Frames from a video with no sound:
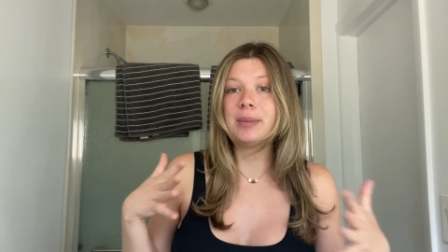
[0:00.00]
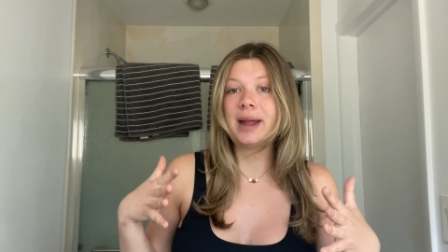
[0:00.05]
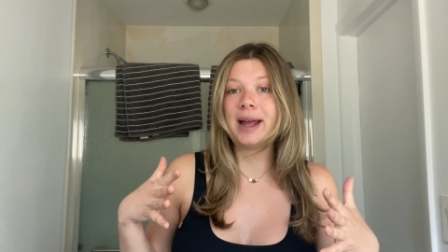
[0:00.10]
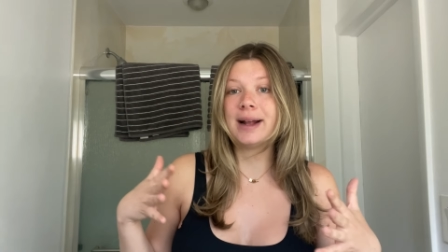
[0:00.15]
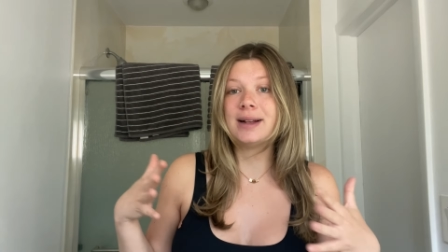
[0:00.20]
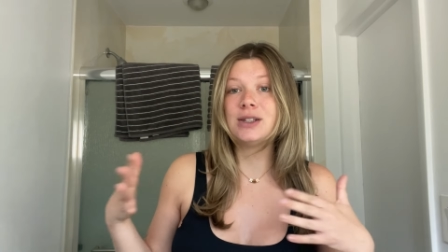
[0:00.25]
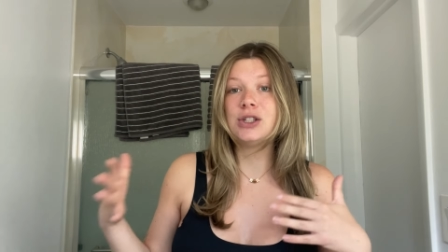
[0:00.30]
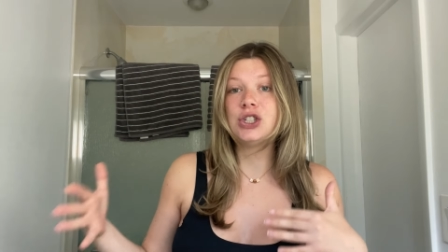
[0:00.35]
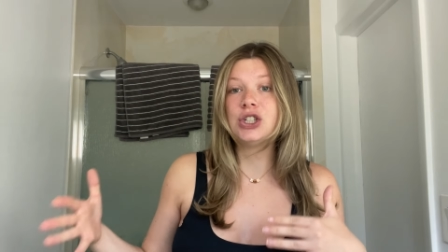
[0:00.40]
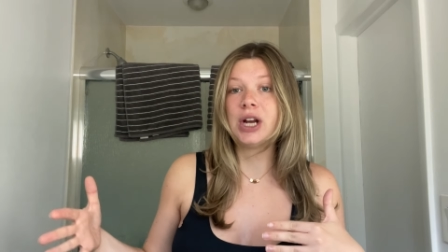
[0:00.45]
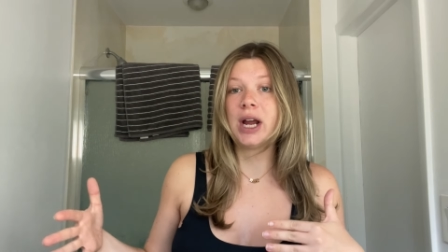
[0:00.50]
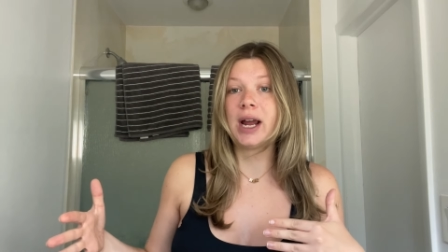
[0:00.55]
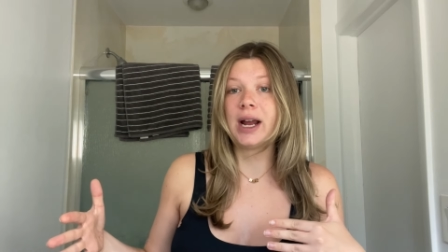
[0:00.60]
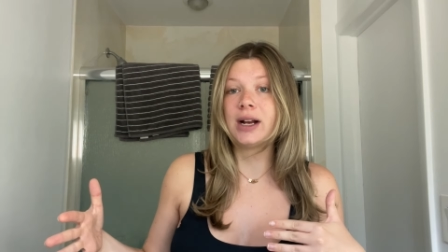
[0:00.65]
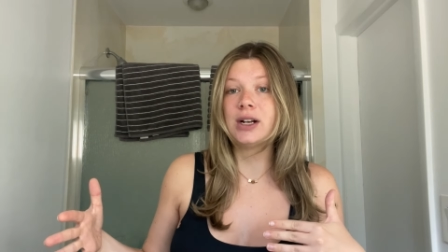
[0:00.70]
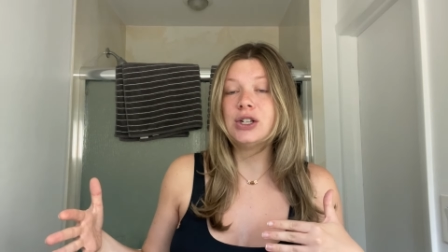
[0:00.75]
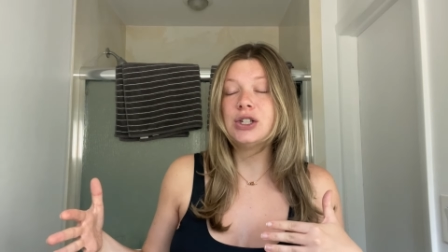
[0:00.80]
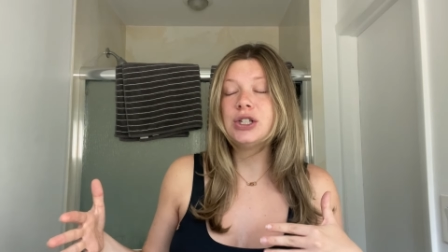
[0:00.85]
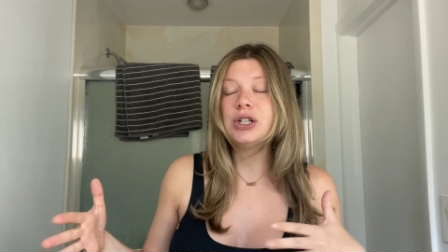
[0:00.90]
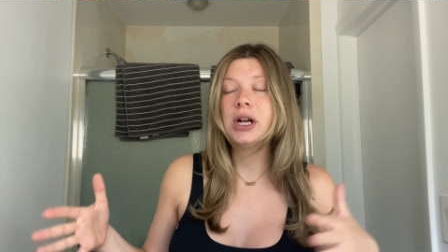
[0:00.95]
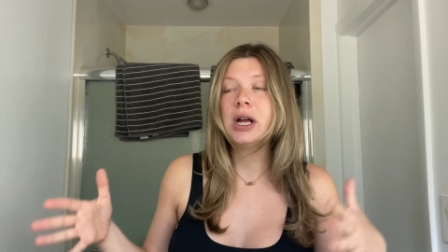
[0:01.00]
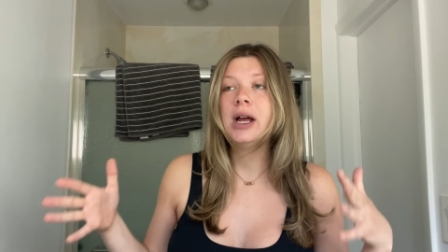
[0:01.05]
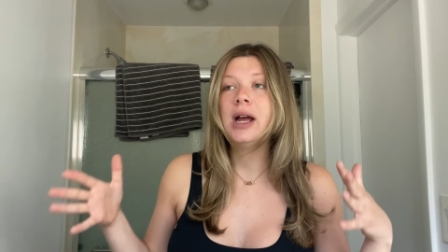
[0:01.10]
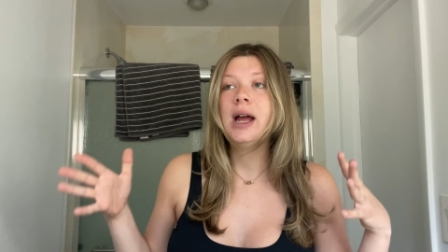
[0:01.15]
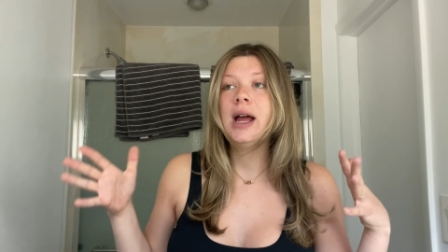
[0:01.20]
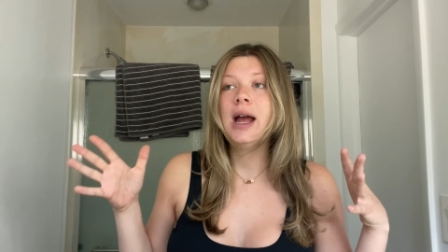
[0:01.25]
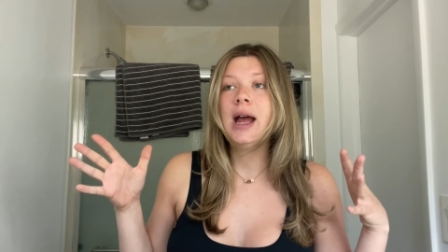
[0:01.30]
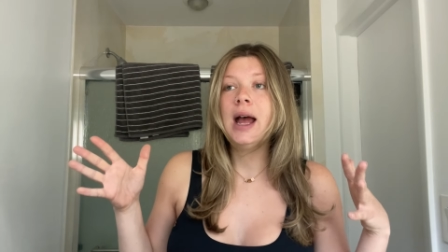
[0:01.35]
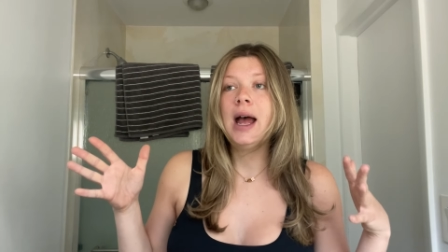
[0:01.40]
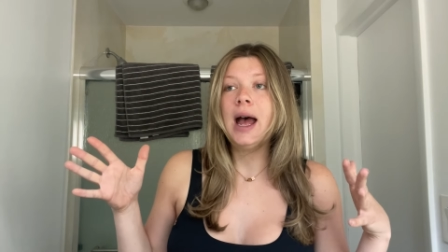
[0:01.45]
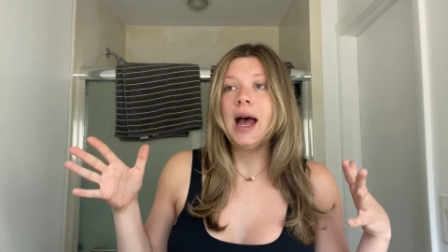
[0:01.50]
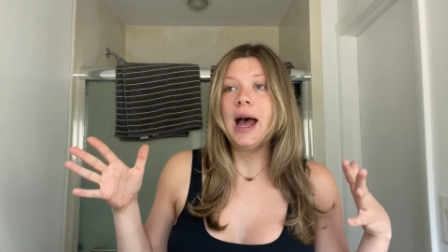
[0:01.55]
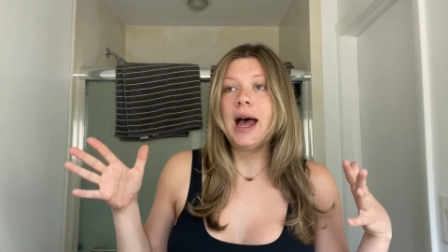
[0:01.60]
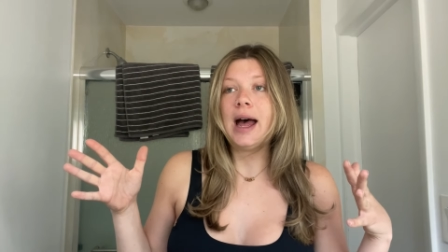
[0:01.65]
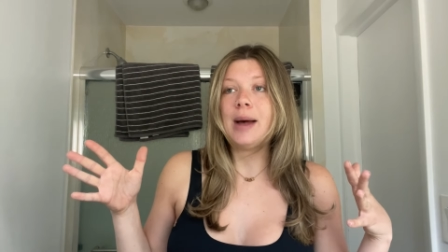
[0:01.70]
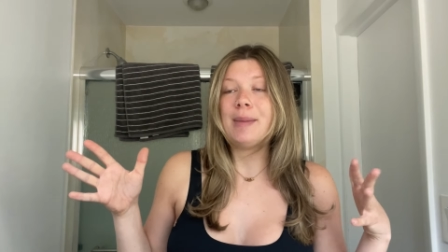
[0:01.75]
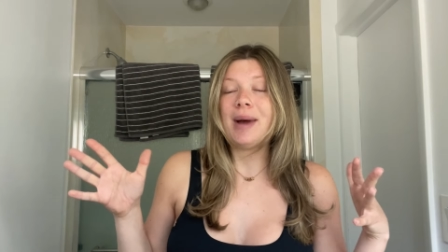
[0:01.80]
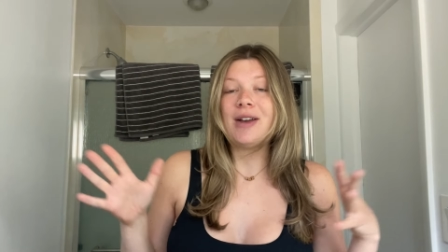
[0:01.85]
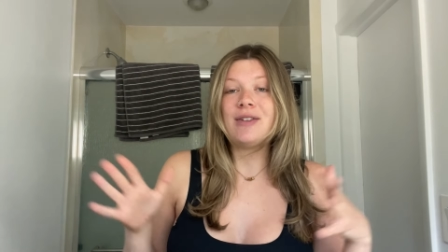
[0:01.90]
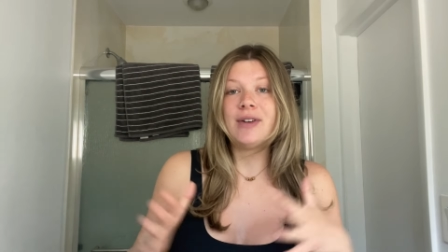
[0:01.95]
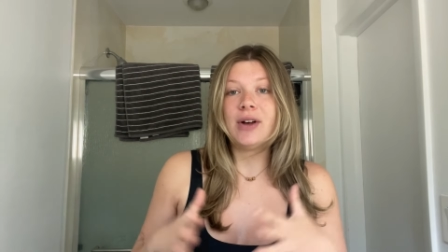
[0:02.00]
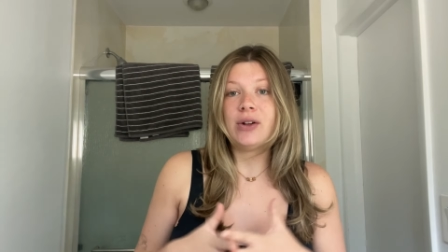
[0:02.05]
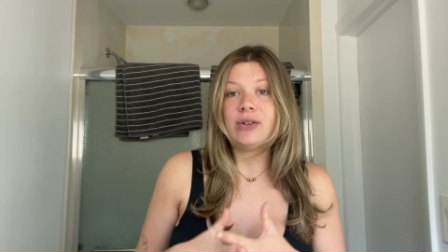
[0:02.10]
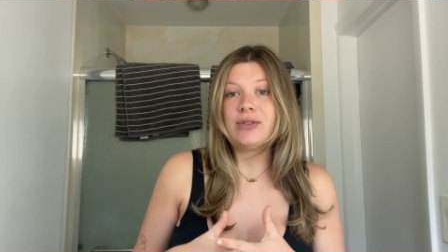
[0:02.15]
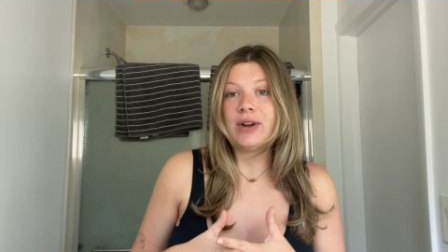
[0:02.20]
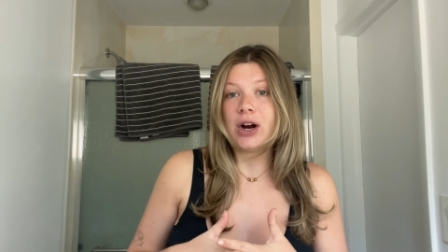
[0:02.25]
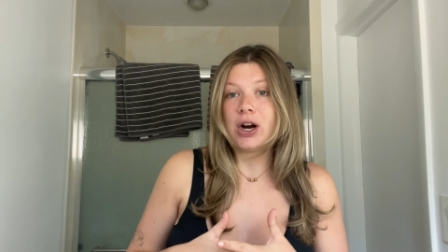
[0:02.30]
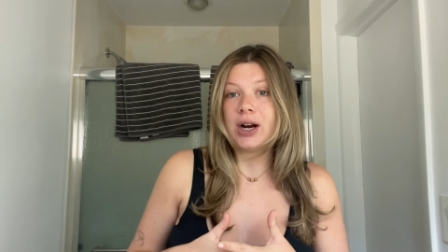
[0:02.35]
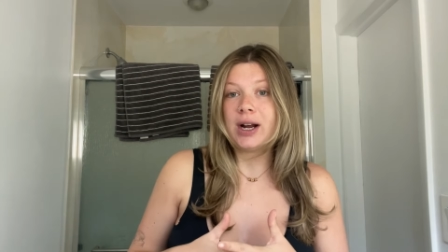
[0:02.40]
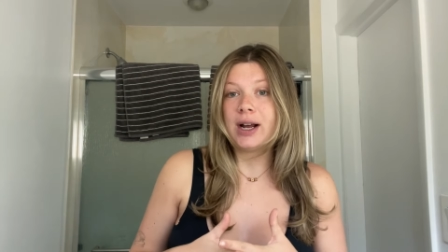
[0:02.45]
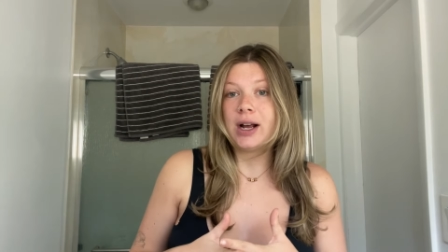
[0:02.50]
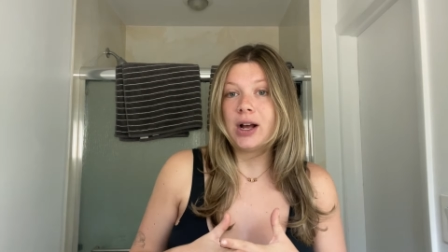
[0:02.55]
plans change um, I felt very